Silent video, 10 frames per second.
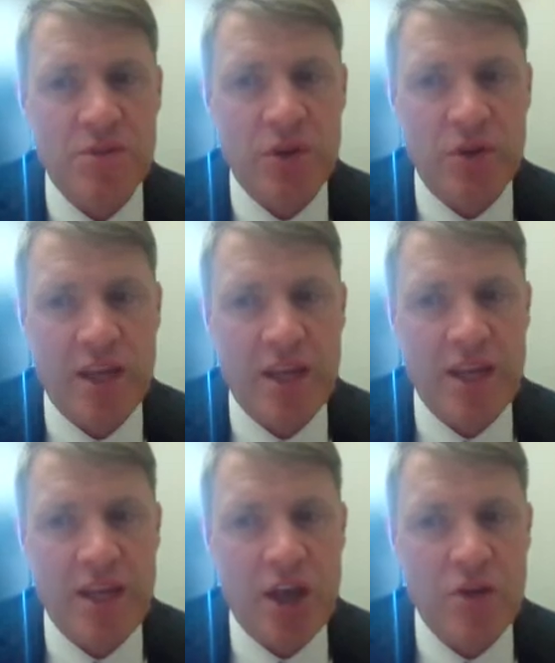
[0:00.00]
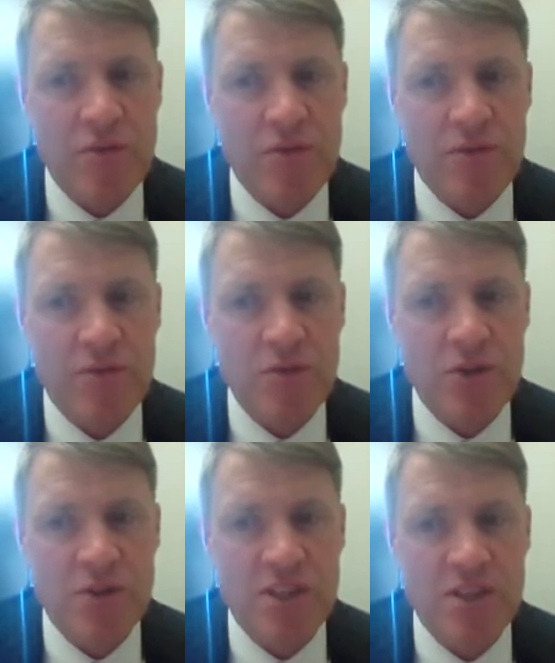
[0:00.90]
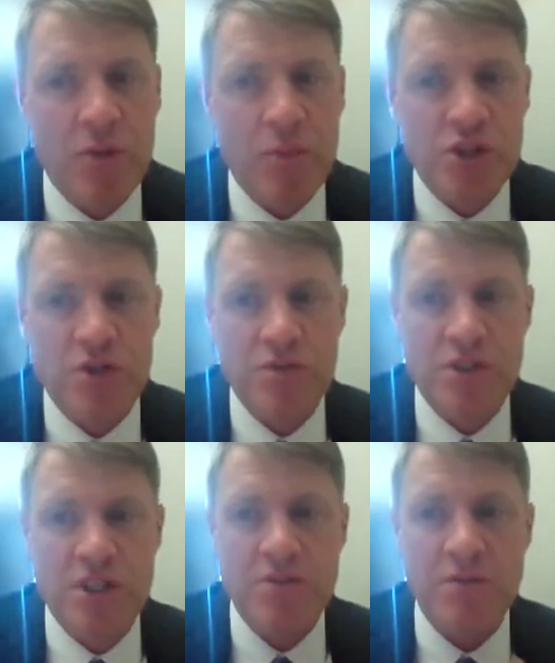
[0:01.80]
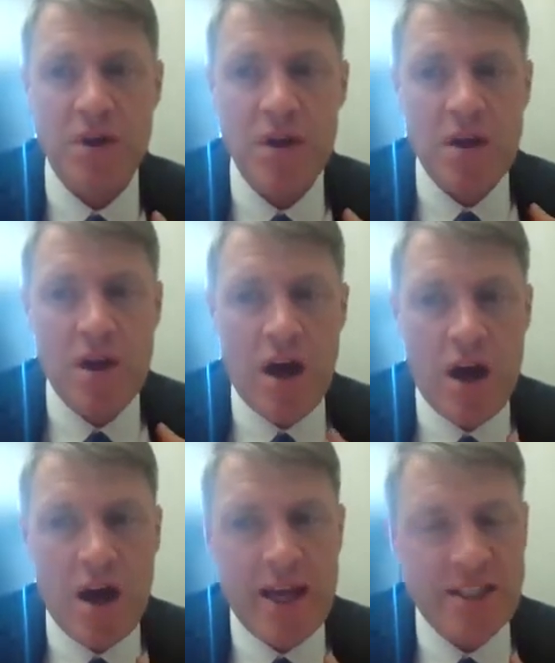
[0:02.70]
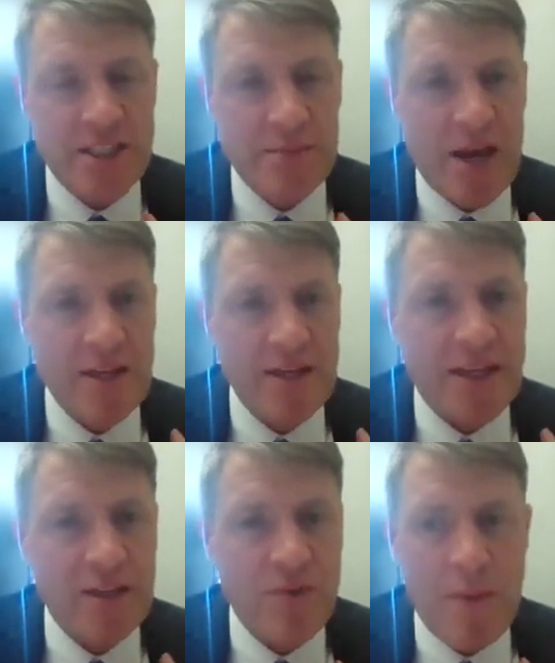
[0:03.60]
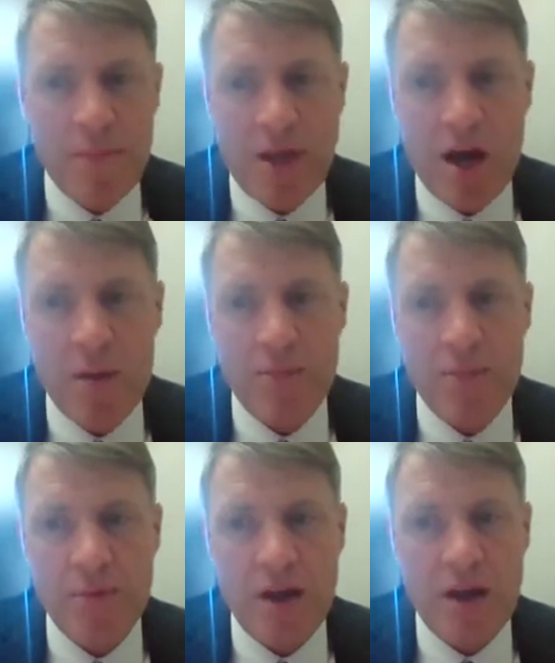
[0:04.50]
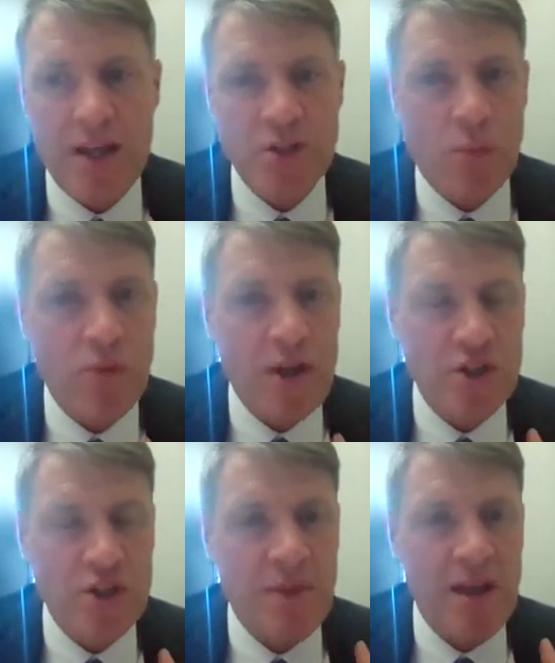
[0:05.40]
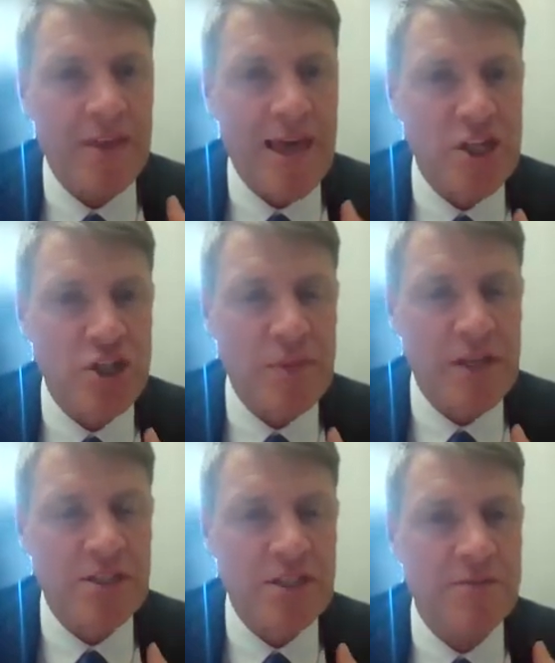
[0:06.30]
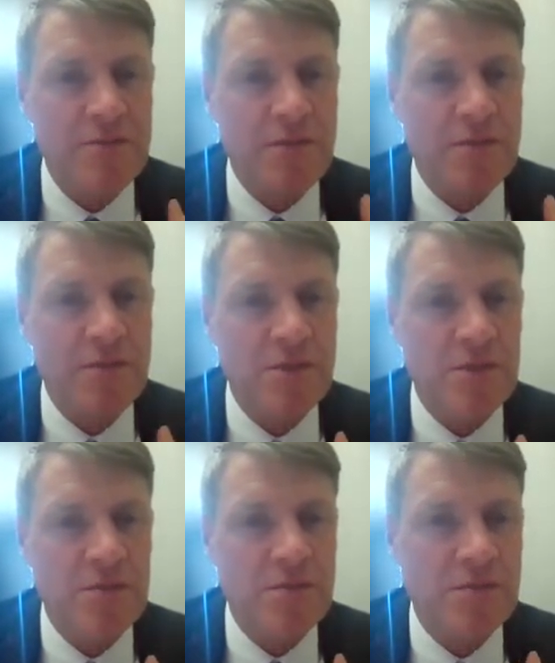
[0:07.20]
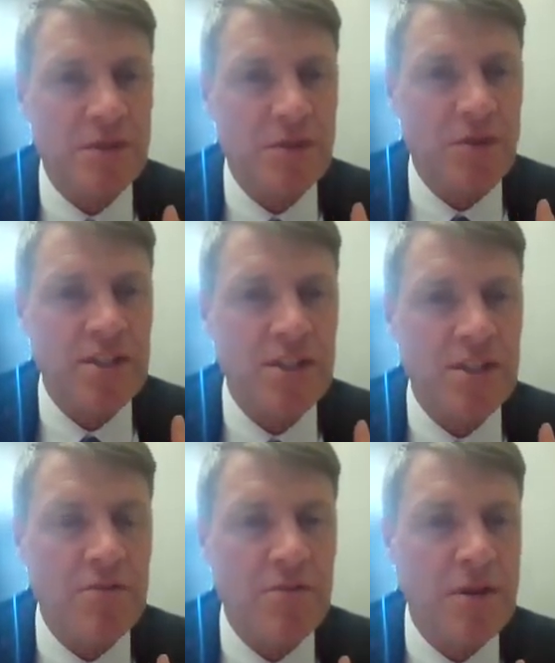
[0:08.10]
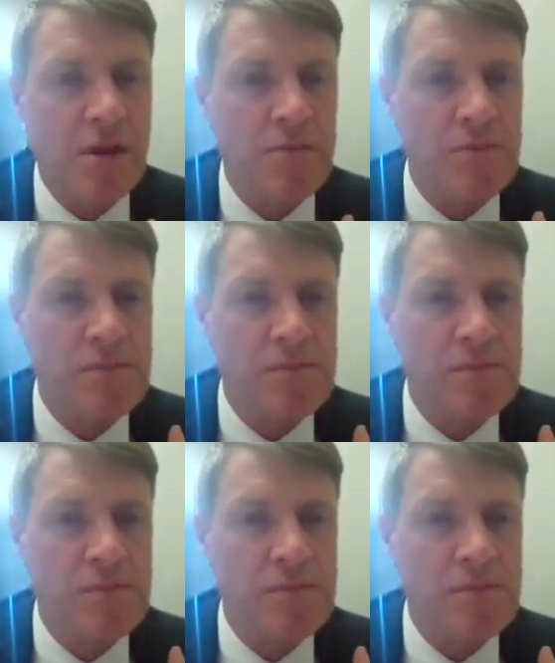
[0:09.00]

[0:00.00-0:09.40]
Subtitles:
looking at eco for the future, is there an opportunity of expanding and ramping up its operation and maybe the eligibility for the criteria for eco?